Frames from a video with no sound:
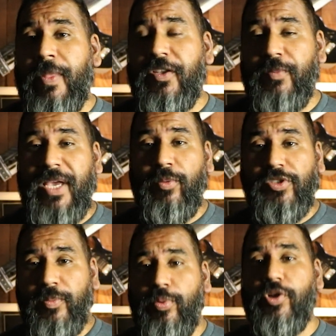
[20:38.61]
to be able
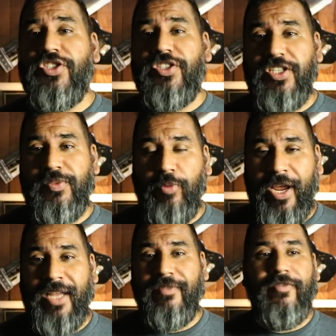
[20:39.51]
to push this
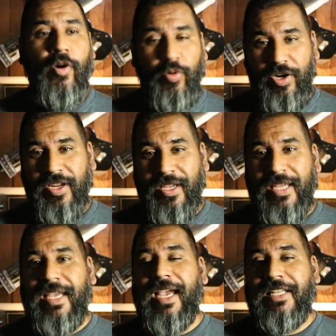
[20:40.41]
brand forward
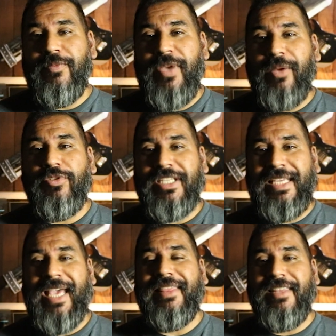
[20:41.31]
and to be able to
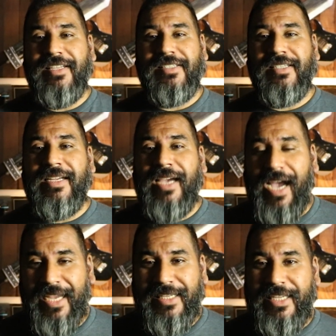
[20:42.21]
get this
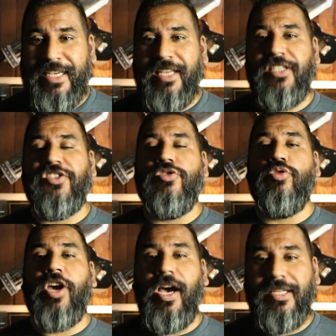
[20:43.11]
idea, this new
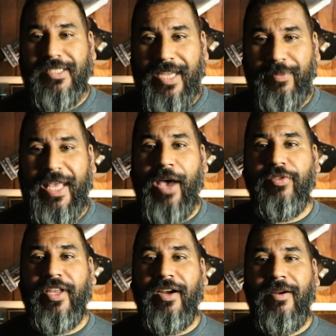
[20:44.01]
concept
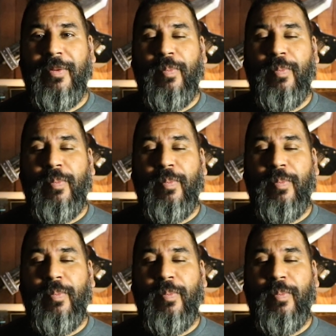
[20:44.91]
out there,